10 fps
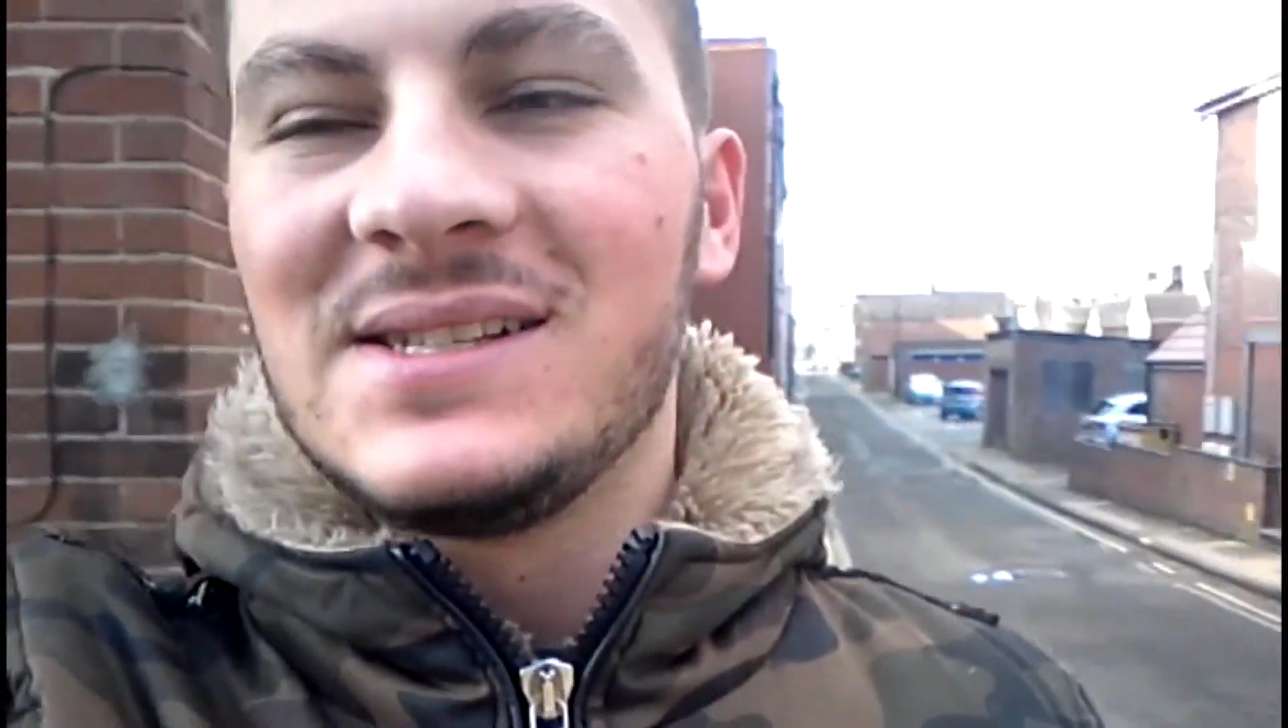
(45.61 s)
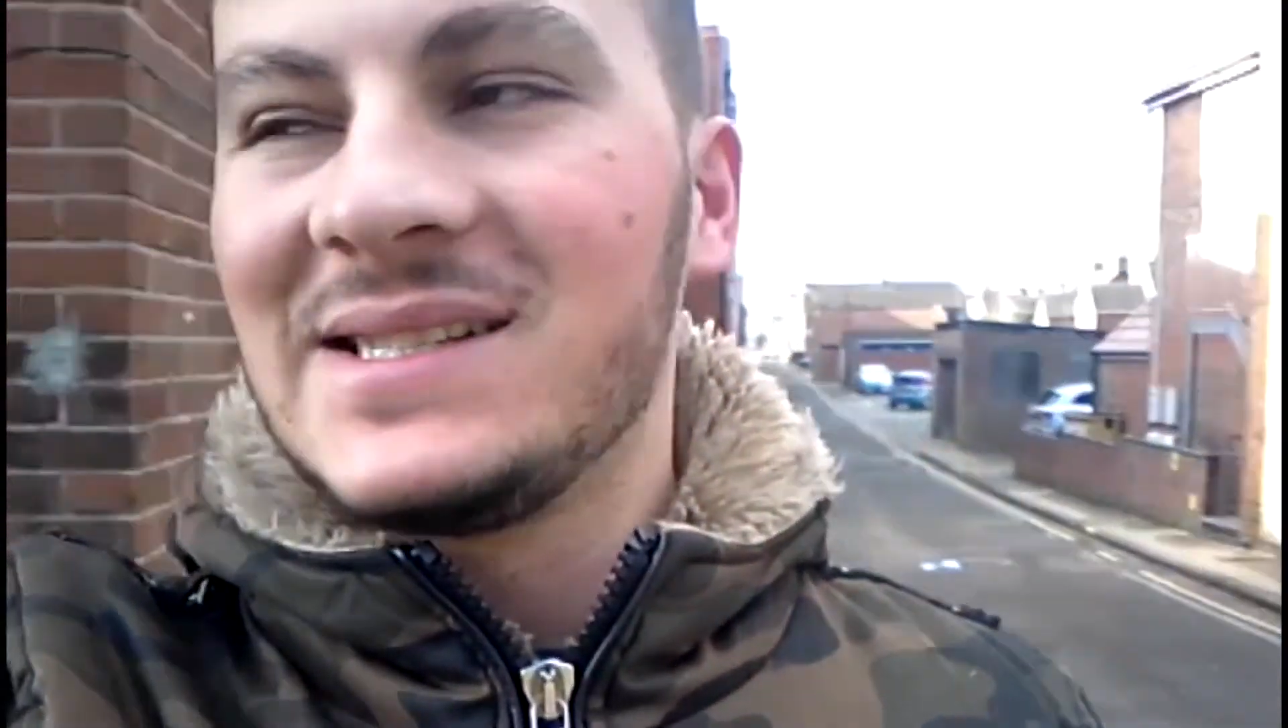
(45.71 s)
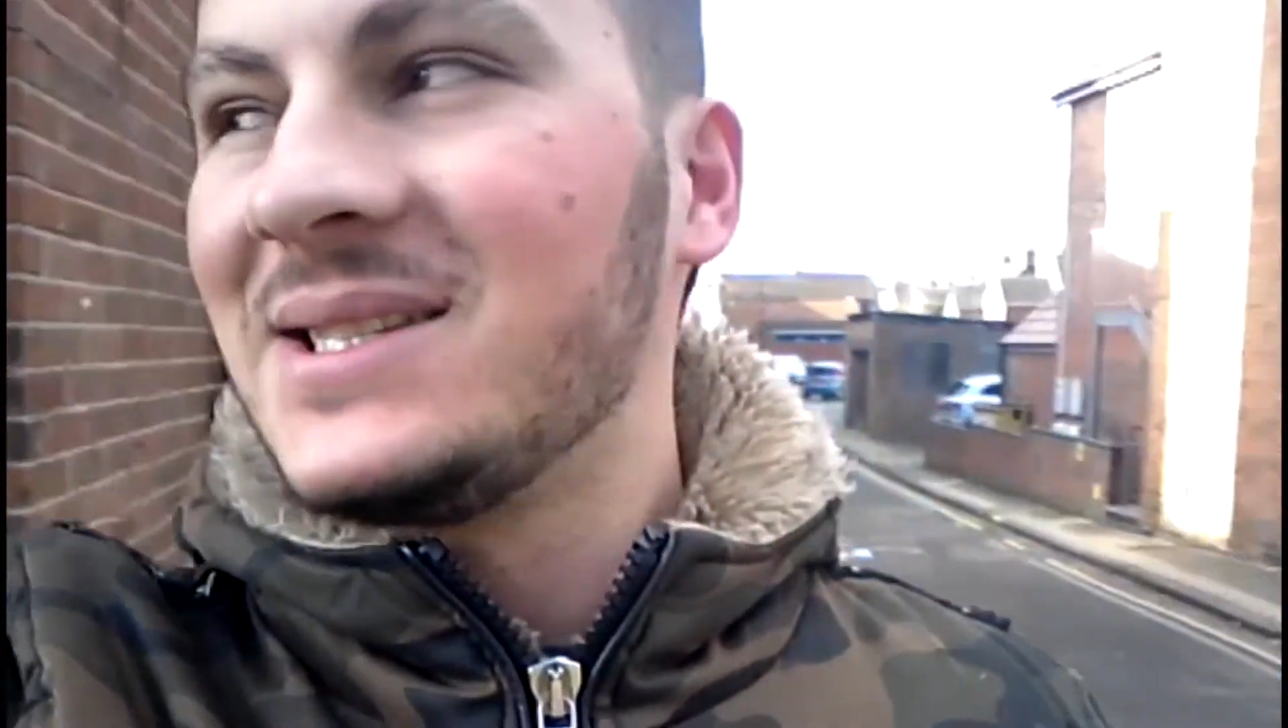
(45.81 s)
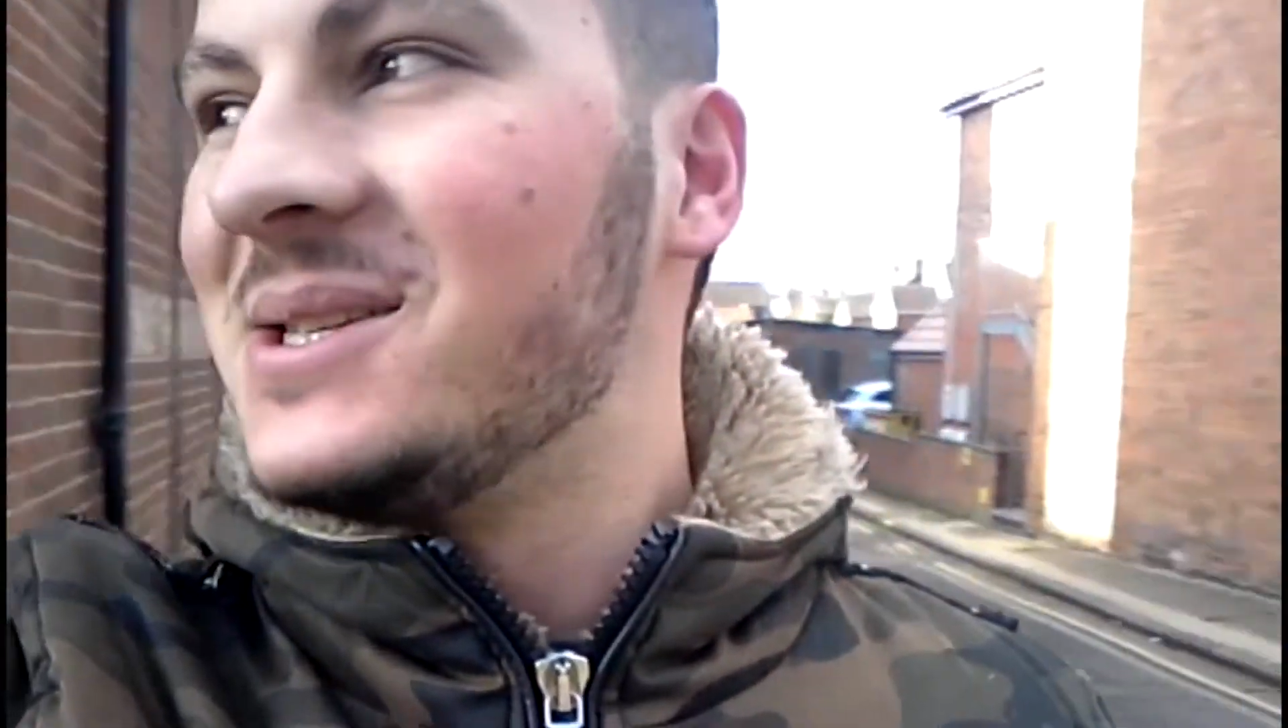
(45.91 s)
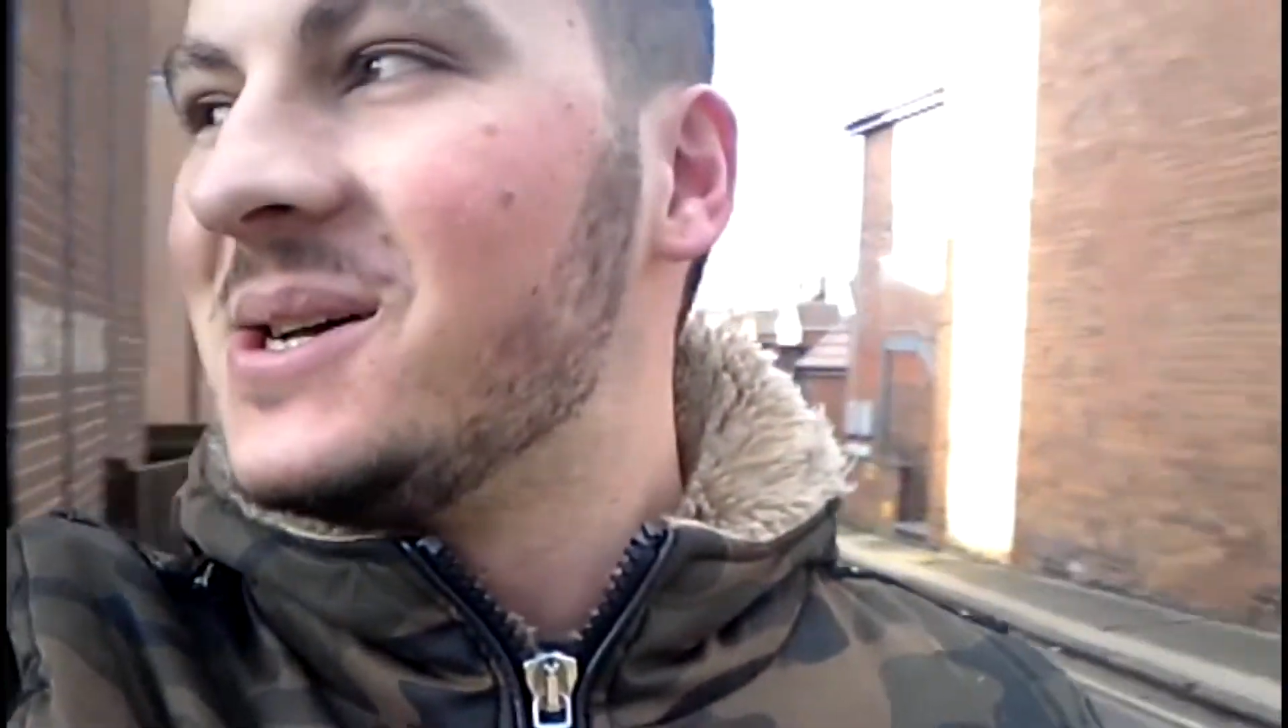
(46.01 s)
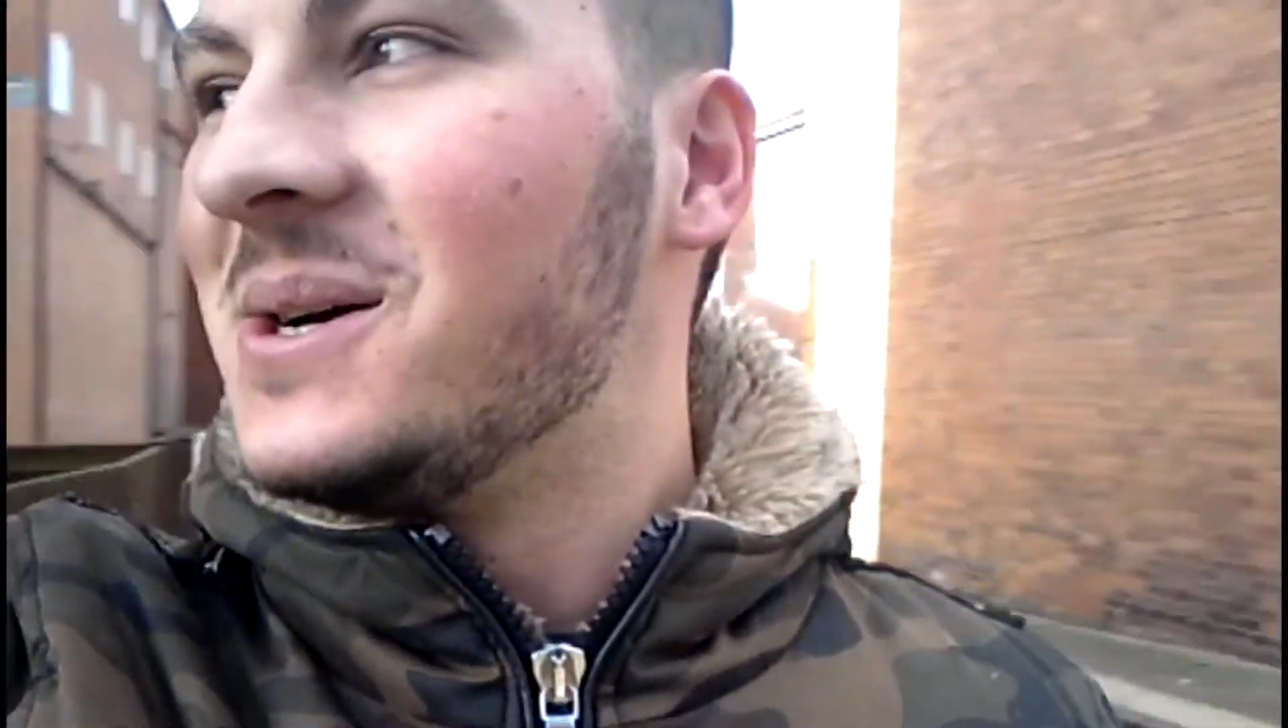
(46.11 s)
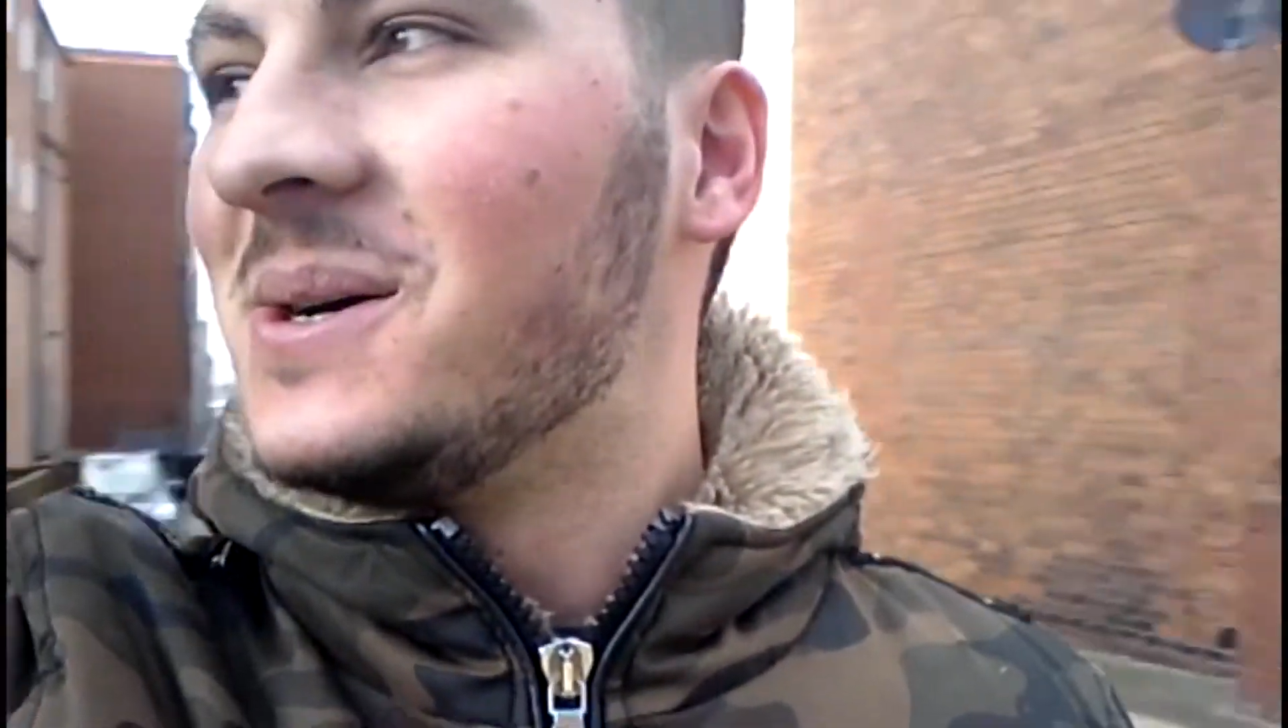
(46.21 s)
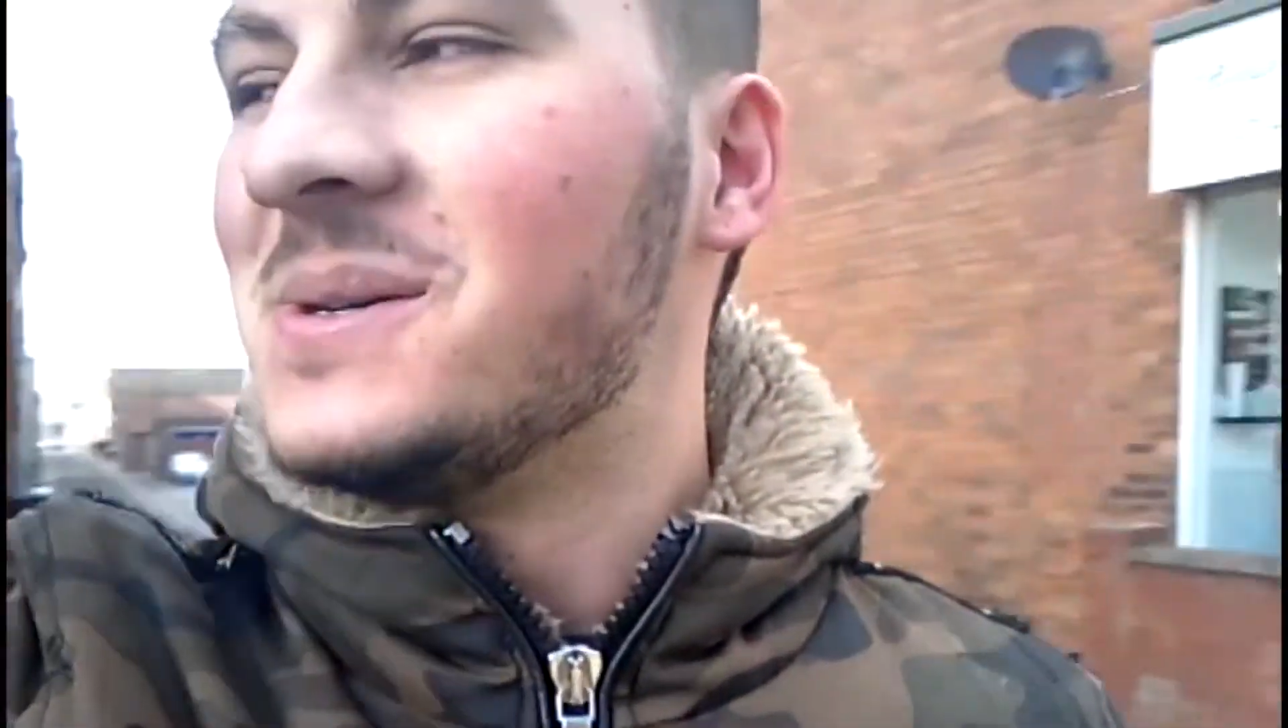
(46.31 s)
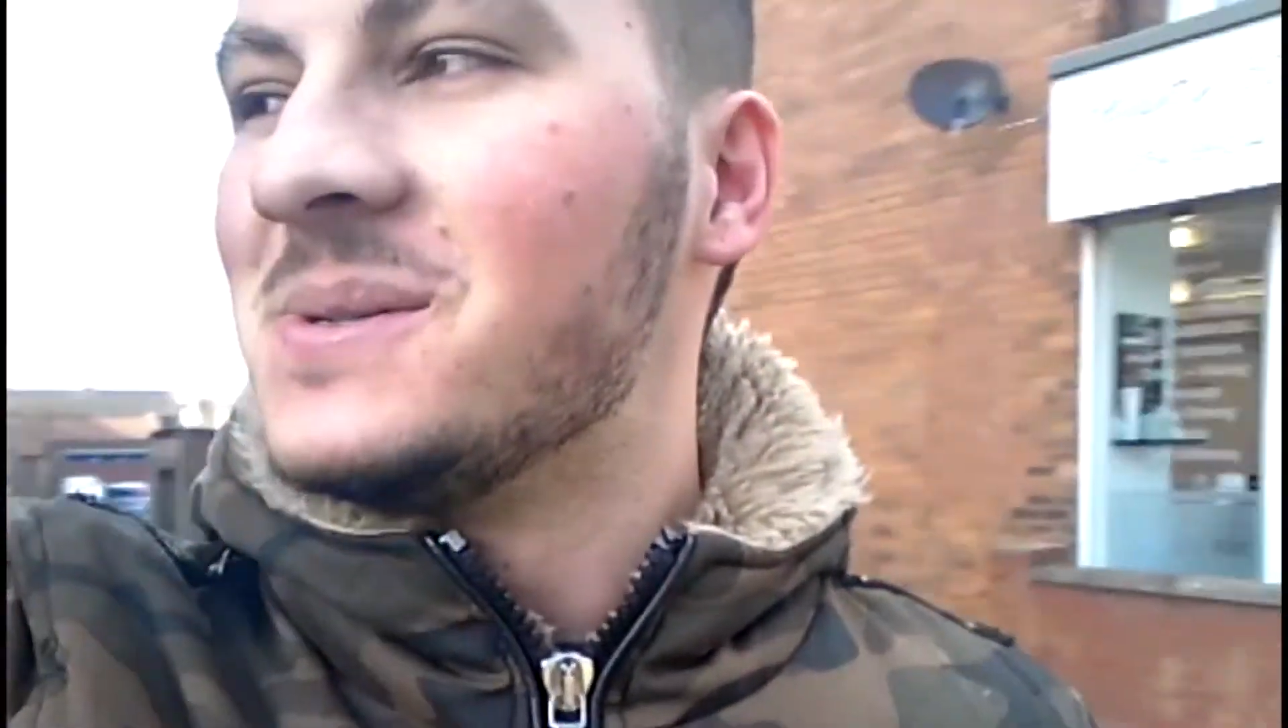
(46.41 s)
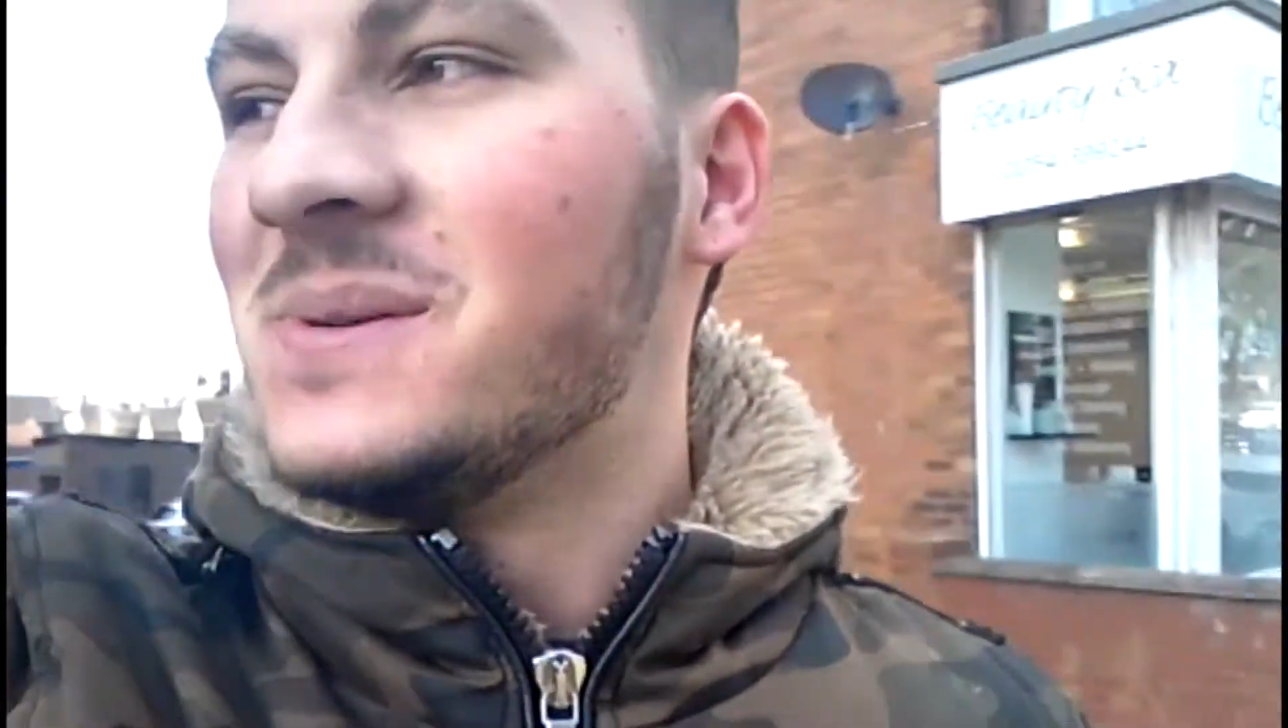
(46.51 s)

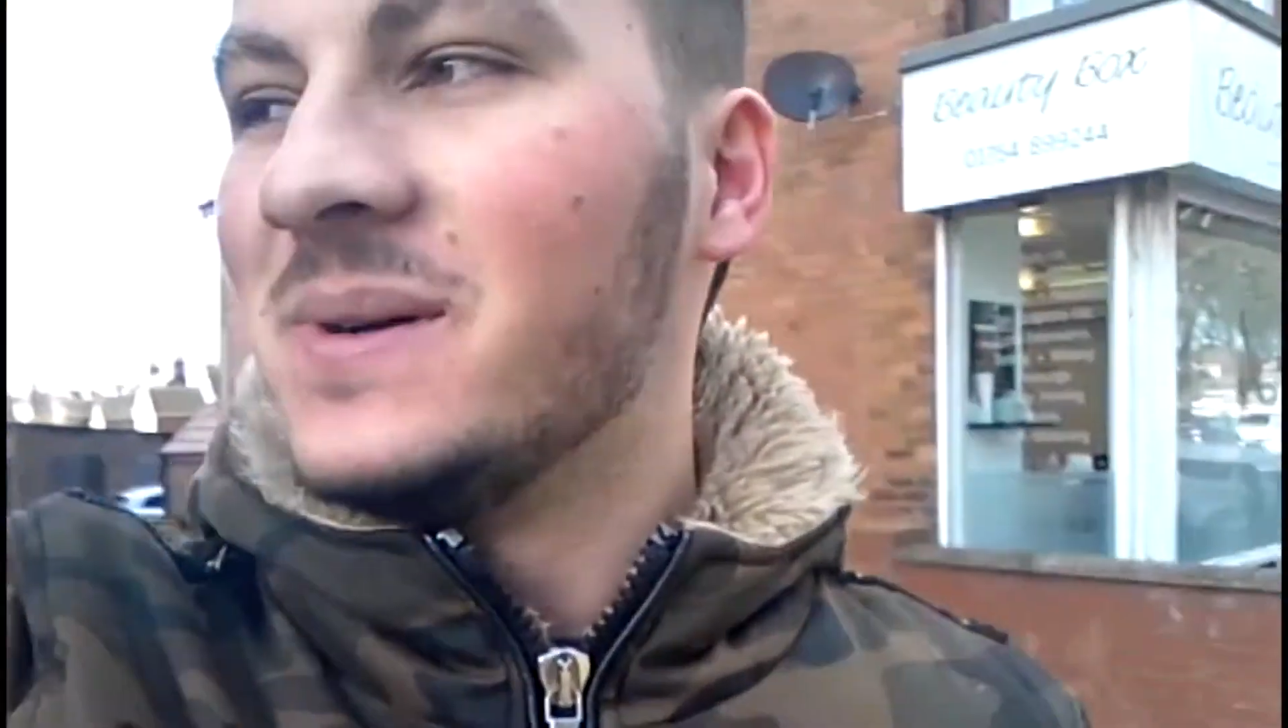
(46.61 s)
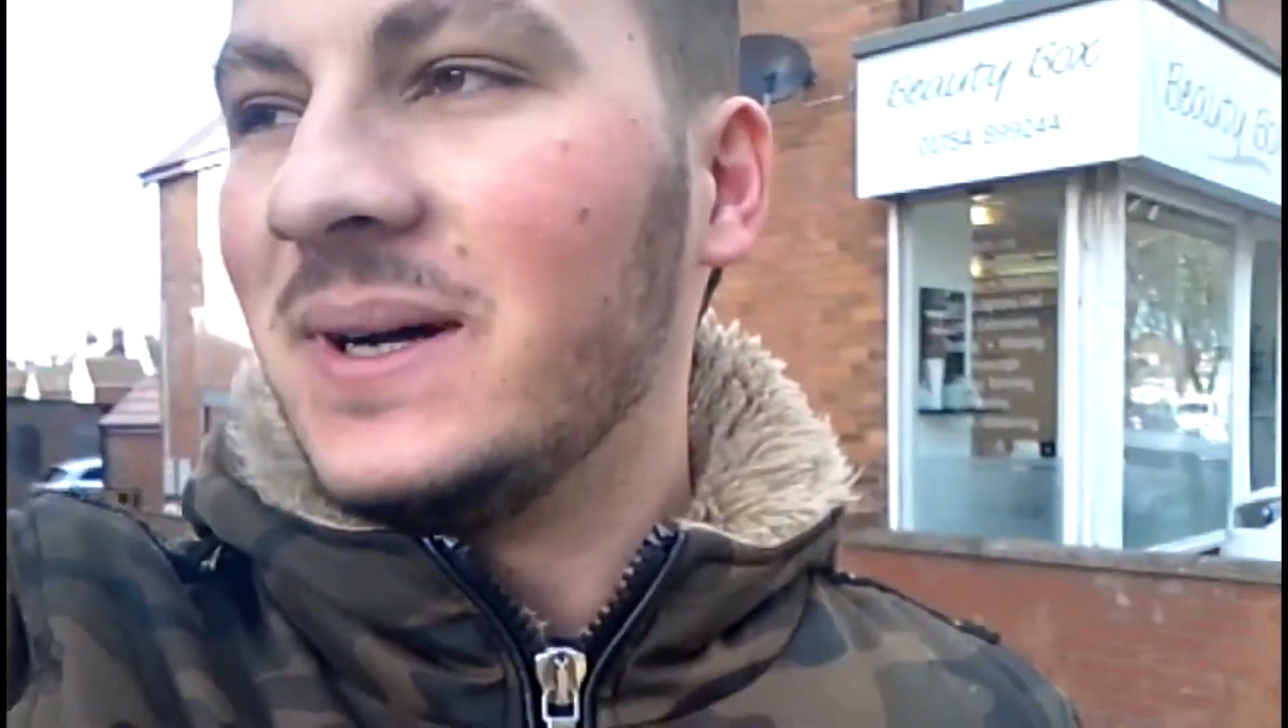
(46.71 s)
So,